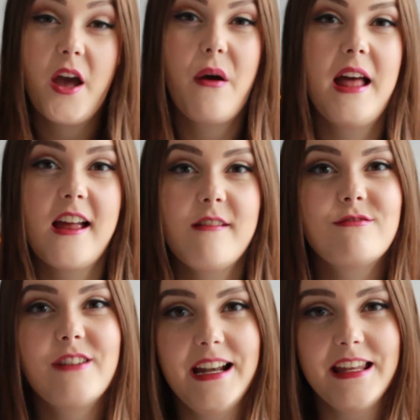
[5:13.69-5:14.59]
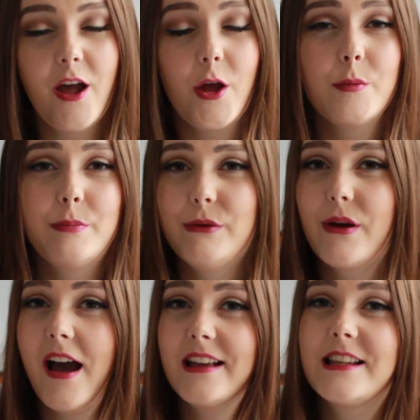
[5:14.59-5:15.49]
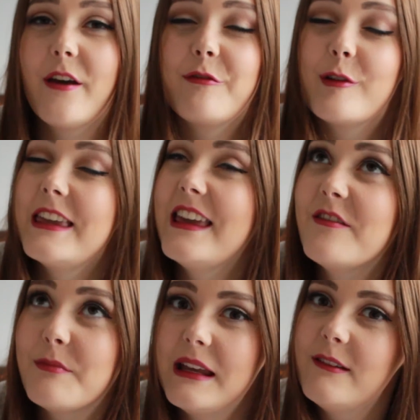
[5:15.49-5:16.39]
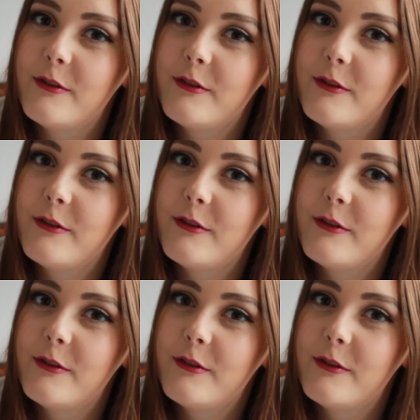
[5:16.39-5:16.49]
and I really hope you guys can forgive me